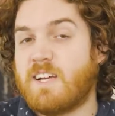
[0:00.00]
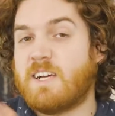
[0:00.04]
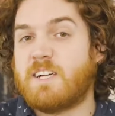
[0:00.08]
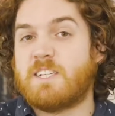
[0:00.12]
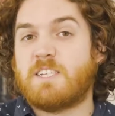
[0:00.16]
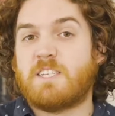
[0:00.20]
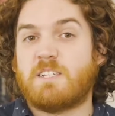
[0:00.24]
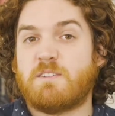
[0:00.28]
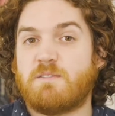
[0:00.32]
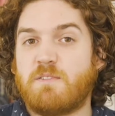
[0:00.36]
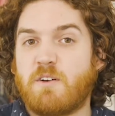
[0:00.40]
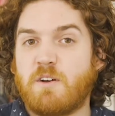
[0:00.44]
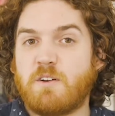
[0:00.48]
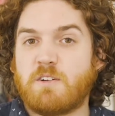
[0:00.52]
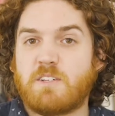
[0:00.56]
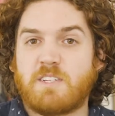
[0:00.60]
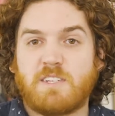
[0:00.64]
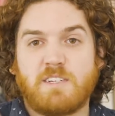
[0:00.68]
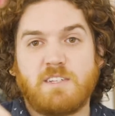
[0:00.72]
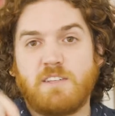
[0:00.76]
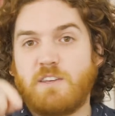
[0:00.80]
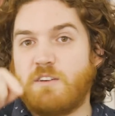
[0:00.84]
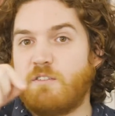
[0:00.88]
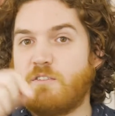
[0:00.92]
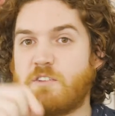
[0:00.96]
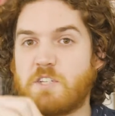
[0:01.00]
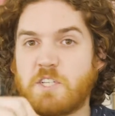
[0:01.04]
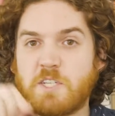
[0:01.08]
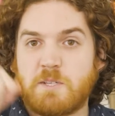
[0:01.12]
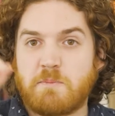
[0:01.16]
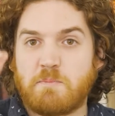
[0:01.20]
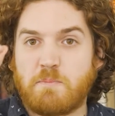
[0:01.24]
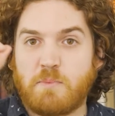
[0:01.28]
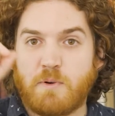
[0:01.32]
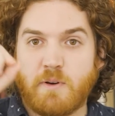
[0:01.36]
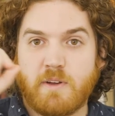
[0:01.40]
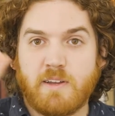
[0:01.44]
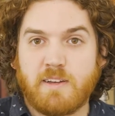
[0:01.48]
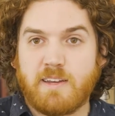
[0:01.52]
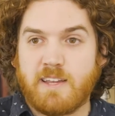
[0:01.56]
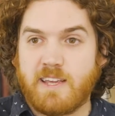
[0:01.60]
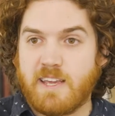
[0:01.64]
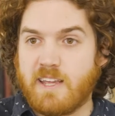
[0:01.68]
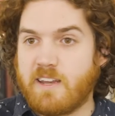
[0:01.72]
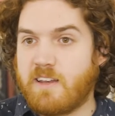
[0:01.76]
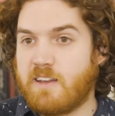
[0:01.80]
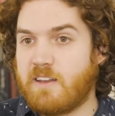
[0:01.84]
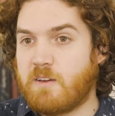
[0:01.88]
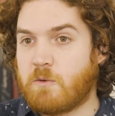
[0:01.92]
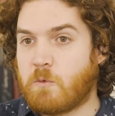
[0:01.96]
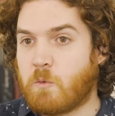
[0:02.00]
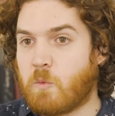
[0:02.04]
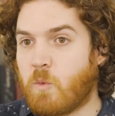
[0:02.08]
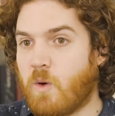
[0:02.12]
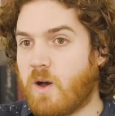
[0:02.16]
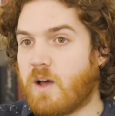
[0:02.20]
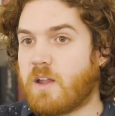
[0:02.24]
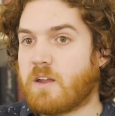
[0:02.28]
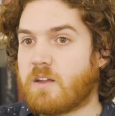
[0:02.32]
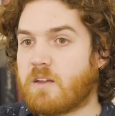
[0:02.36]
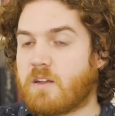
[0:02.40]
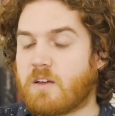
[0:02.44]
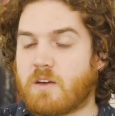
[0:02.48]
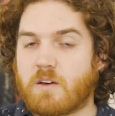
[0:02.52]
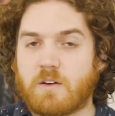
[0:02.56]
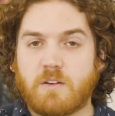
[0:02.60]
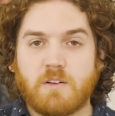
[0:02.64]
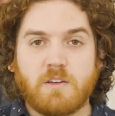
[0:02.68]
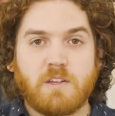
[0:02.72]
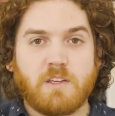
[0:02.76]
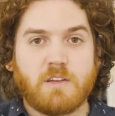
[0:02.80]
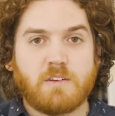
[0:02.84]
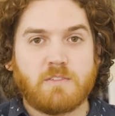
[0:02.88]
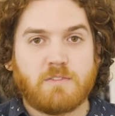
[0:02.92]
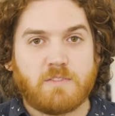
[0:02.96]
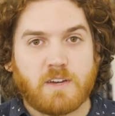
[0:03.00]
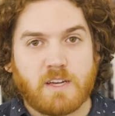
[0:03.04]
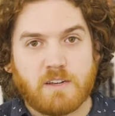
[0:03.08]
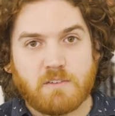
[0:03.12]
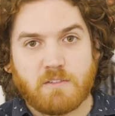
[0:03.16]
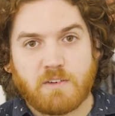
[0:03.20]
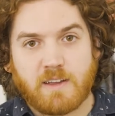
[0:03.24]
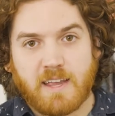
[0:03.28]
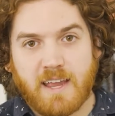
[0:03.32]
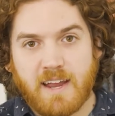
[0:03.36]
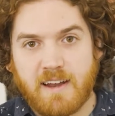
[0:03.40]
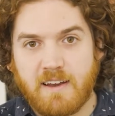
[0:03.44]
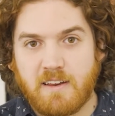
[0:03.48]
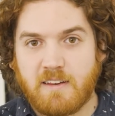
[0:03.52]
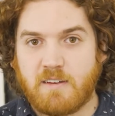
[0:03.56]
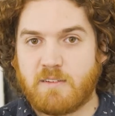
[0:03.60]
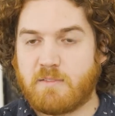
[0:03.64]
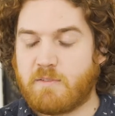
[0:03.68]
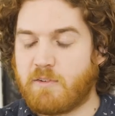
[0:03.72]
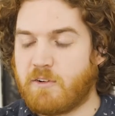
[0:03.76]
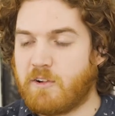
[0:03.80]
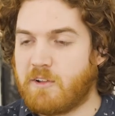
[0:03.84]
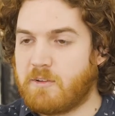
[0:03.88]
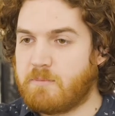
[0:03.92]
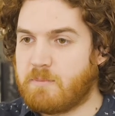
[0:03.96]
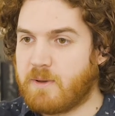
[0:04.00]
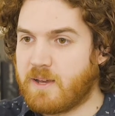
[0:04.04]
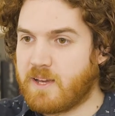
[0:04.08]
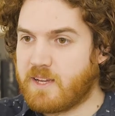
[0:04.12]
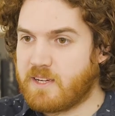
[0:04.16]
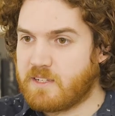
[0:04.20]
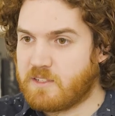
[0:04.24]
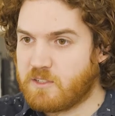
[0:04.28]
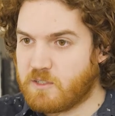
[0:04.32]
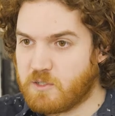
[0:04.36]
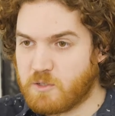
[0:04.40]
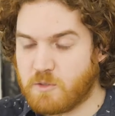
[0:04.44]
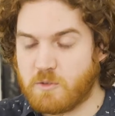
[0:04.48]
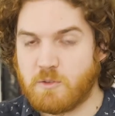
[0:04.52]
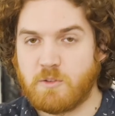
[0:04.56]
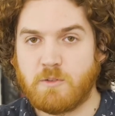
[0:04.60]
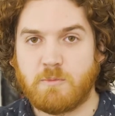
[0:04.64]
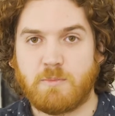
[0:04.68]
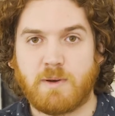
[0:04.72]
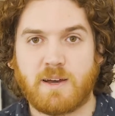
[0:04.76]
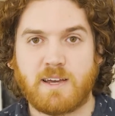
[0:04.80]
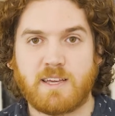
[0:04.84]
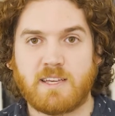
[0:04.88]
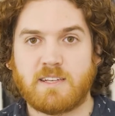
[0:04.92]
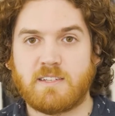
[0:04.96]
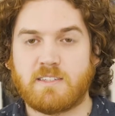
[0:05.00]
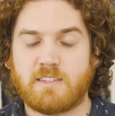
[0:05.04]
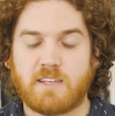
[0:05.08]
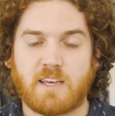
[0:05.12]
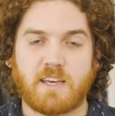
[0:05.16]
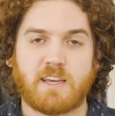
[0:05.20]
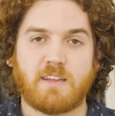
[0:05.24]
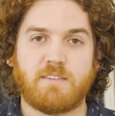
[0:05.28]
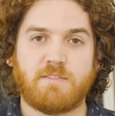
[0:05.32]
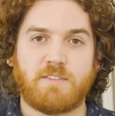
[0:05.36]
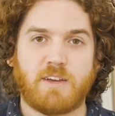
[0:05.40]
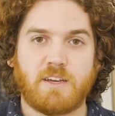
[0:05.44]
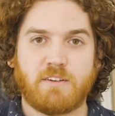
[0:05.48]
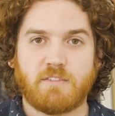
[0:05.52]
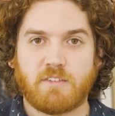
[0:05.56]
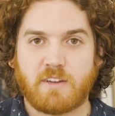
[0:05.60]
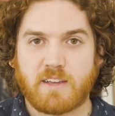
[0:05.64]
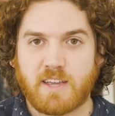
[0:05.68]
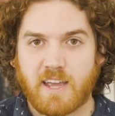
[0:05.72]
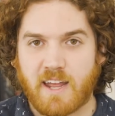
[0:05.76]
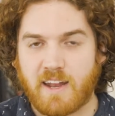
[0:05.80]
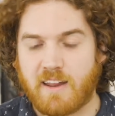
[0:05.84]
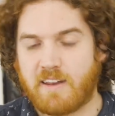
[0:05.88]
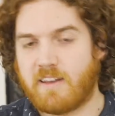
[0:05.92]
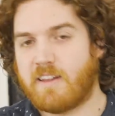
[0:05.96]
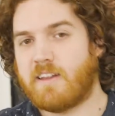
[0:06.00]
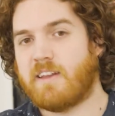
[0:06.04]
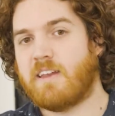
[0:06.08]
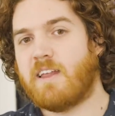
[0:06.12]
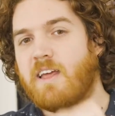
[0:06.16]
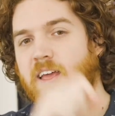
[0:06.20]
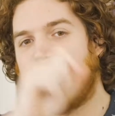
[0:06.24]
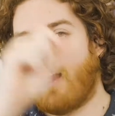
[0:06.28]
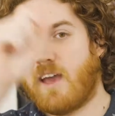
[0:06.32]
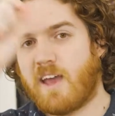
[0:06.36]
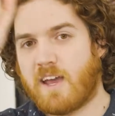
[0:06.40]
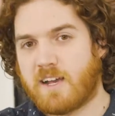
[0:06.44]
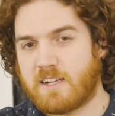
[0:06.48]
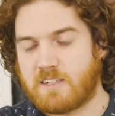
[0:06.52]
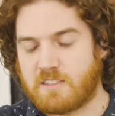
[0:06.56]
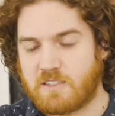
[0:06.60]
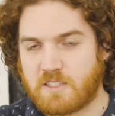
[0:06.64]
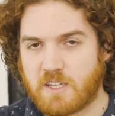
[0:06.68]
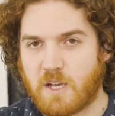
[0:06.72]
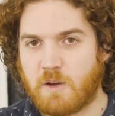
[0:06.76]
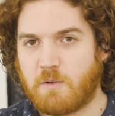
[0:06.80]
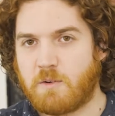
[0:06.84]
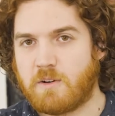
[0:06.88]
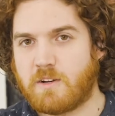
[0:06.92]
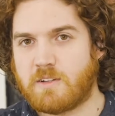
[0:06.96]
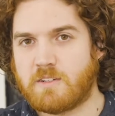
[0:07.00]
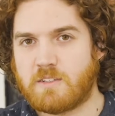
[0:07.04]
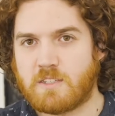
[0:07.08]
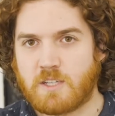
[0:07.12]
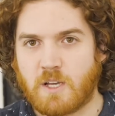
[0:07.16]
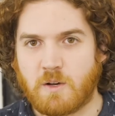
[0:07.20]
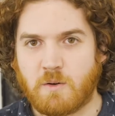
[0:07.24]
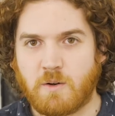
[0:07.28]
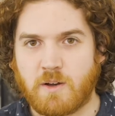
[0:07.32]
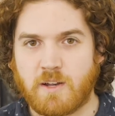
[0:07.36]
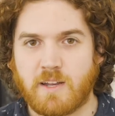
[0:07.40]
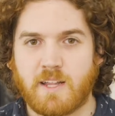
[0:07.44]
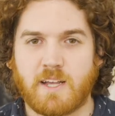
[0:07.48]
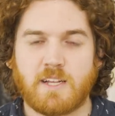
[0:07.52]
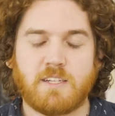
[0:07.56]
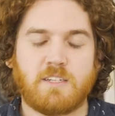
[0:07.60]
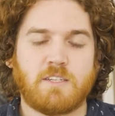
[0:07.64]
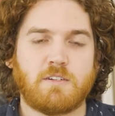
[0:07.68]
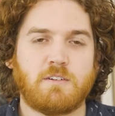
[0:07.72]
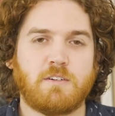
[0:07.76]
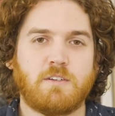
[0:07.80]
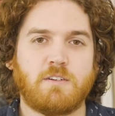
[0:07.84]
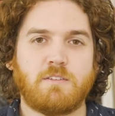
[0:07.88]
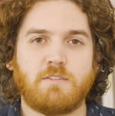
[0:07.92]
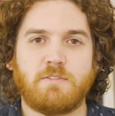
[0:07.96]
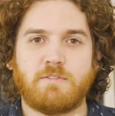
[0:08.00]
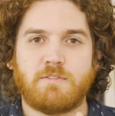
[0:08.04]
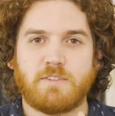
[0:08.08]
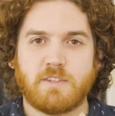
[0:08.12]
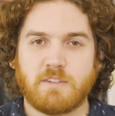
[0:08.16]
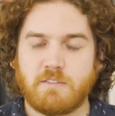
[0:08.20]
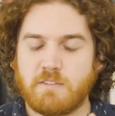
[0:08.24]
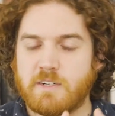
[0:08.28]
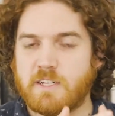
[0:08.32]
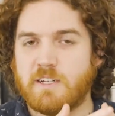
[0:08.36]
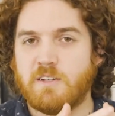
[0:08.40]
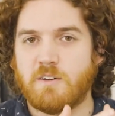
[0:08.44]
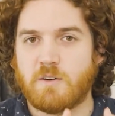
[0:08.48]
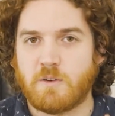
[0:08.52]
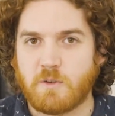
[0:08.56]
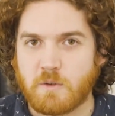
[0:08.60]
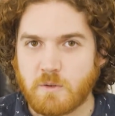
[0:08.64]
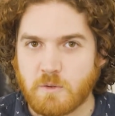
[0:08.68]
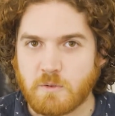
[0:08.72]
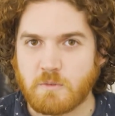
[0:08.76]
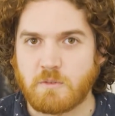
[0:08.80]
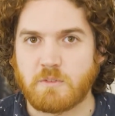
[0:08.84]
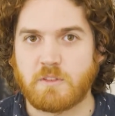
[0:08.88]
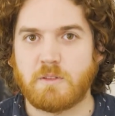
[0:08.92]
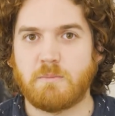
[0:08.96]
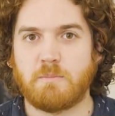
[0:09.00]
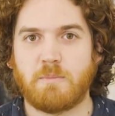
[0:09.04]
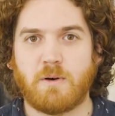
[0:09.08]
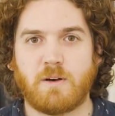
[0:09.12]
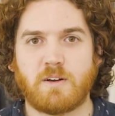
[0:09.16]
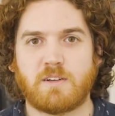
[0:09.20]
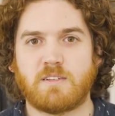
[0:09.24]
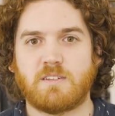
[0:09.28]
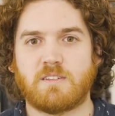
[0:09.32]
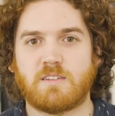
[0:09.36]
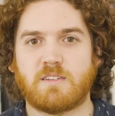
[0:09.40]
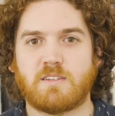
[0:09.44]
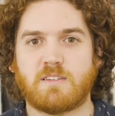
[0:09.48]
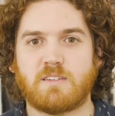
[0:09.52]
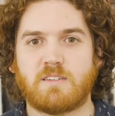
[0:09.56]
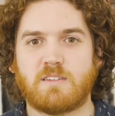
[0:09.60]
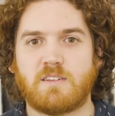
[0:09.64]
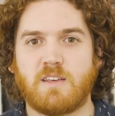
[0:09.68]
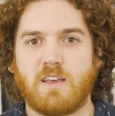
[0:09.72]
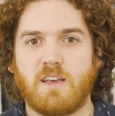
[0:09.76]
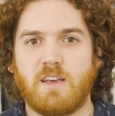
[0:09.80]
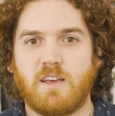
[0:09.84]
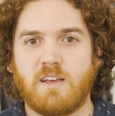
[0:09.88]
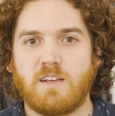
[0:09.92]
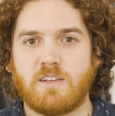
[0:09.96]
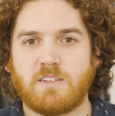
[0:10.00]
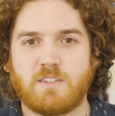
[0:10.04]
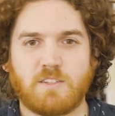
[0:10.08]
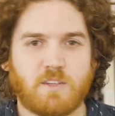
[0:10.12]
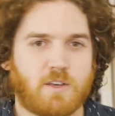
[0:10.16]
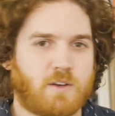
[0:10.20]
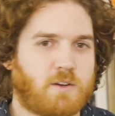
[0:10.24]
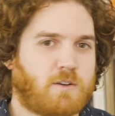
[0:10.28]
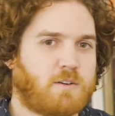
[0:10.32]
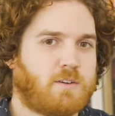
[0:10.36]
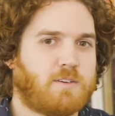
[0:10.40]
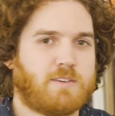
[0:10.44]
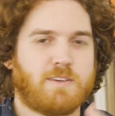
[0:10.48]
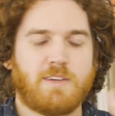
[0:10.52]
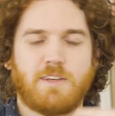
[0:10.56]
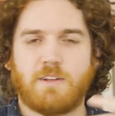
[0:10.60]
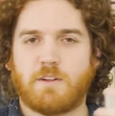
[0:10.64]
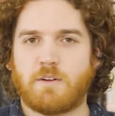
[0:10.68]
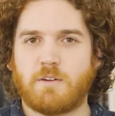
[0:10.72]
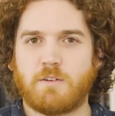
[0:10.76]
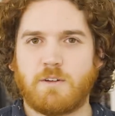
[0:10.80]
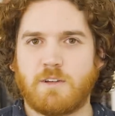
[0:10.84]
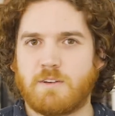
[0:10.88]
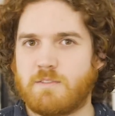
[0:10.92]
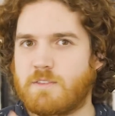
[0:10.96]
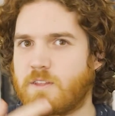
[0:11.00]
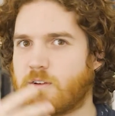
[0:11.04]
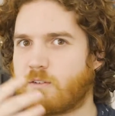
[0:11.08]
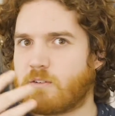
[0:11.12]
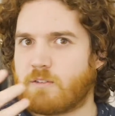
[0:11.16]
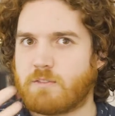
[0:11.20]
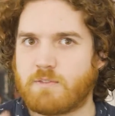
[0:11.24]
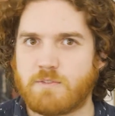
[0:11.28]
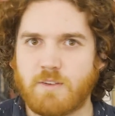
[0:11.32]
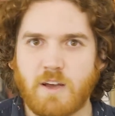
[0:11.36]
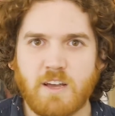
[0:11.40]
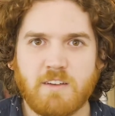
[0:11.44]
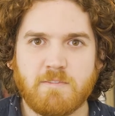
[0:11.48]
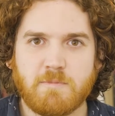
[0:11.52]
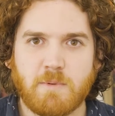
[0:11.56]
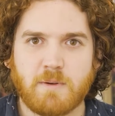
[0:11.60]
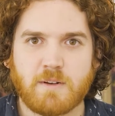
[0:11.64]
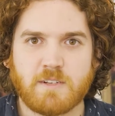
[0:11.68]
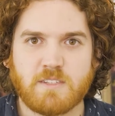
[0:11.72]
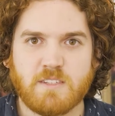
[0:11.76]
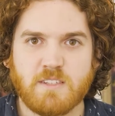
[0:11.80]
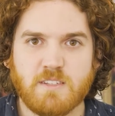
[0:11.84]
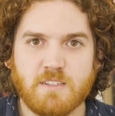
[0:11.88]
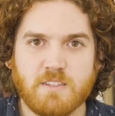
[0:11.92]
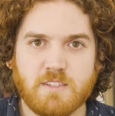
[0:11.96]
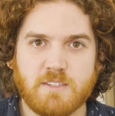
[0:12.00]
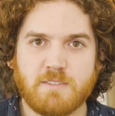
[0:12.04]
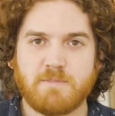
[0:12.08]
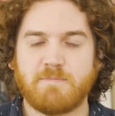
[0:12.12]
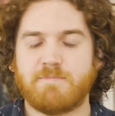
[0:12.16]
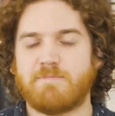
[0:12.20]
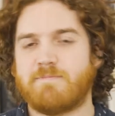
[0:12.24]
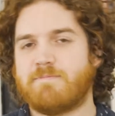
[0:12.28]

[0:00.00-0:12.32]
To vote, you just put in 1 on your favourite candidate, followed by 2 by your second favourite candidate, and so on until you've filled in all the boxes. So, if there are 5 boxes,